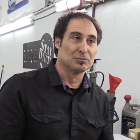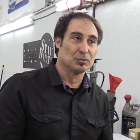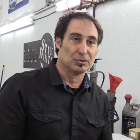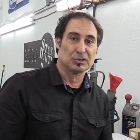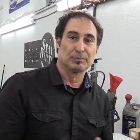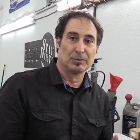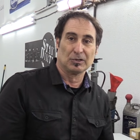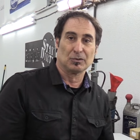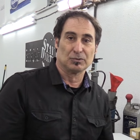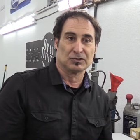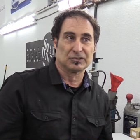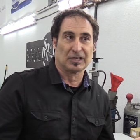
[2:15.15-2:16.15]
What the speedo
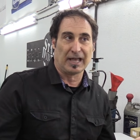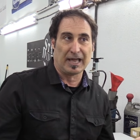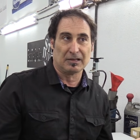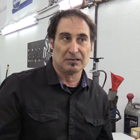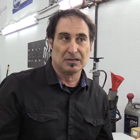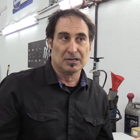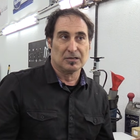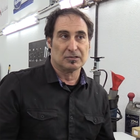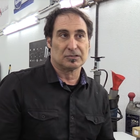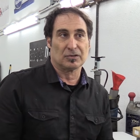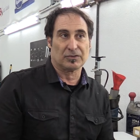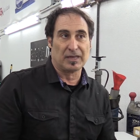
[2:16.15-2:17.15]
was set at.
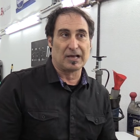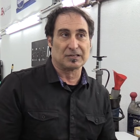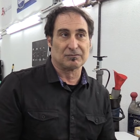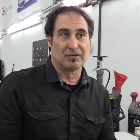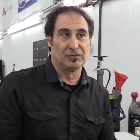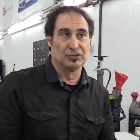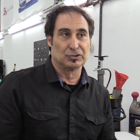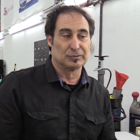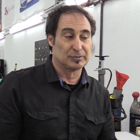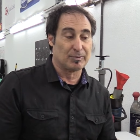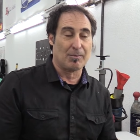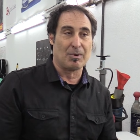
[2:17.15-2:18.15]
So 1,000
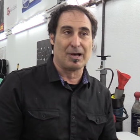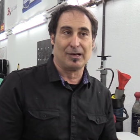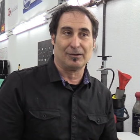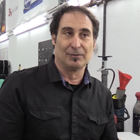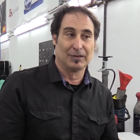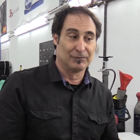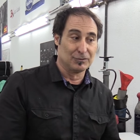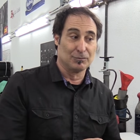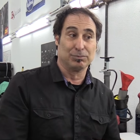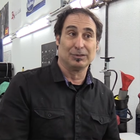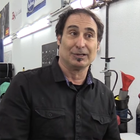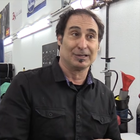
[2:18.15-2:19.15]
revolutions per mile, if you
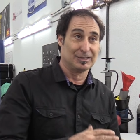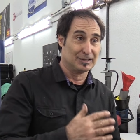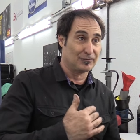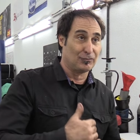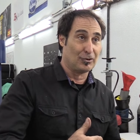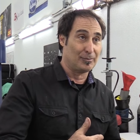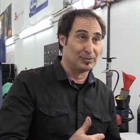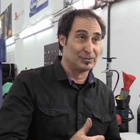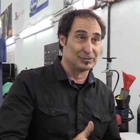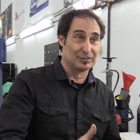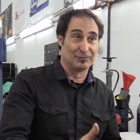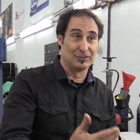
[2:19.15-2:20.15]
plug in these
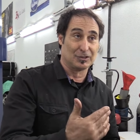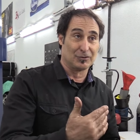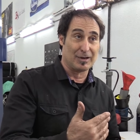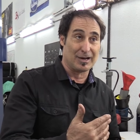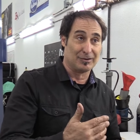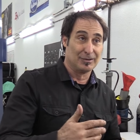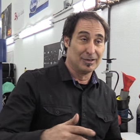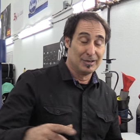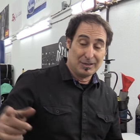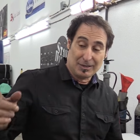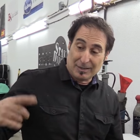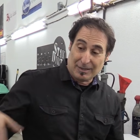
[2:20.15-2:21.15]
formulas and figure out
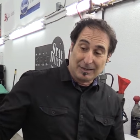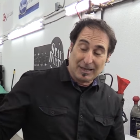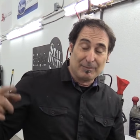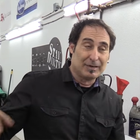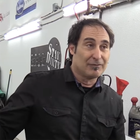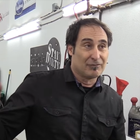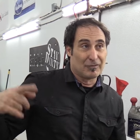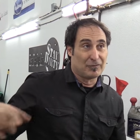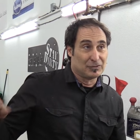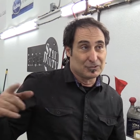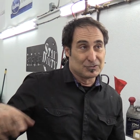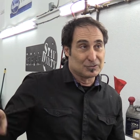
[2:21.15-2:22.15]
how many
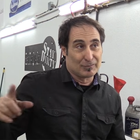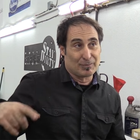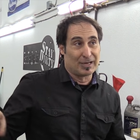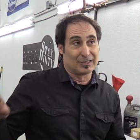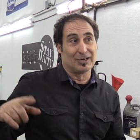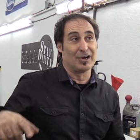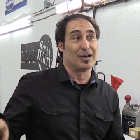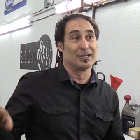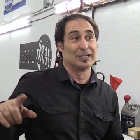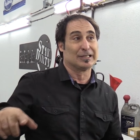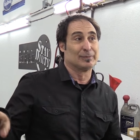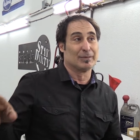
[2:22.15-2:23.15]
revolutions of my tire I
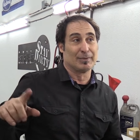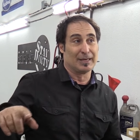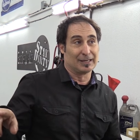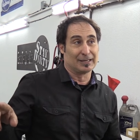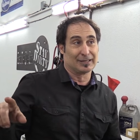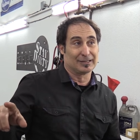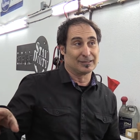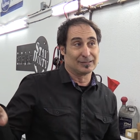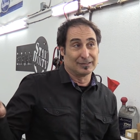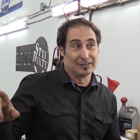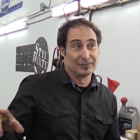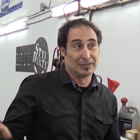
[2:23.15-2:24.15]
need to be making
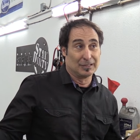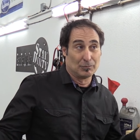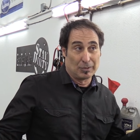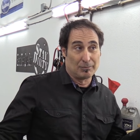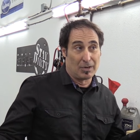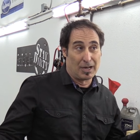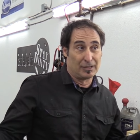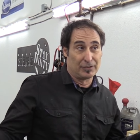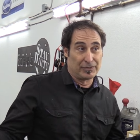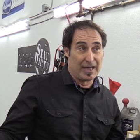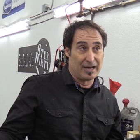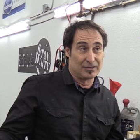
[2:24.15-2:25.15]
in a 1 mile,
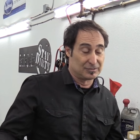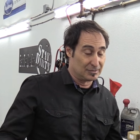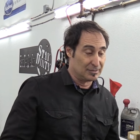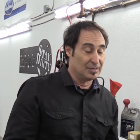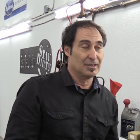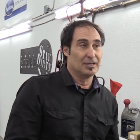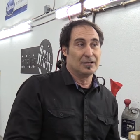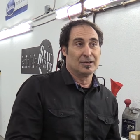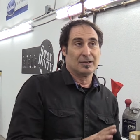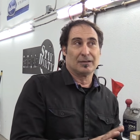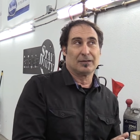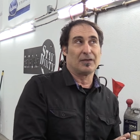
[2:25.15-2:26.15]
1,000,
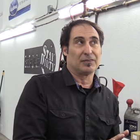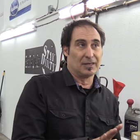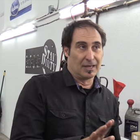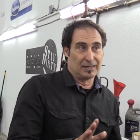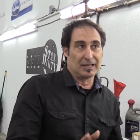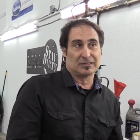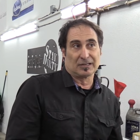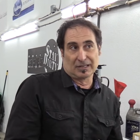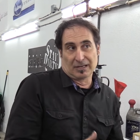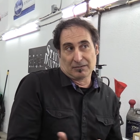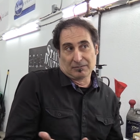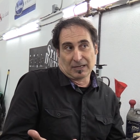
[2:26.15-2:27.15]
and that's how
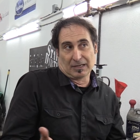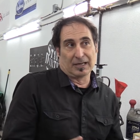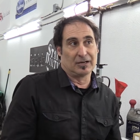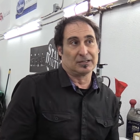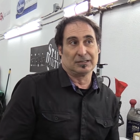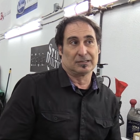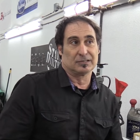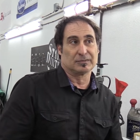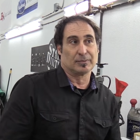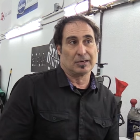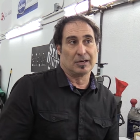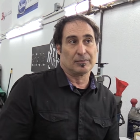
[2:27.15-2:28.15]
they calculate the
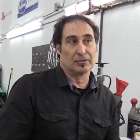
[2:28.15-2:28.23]
speedometer.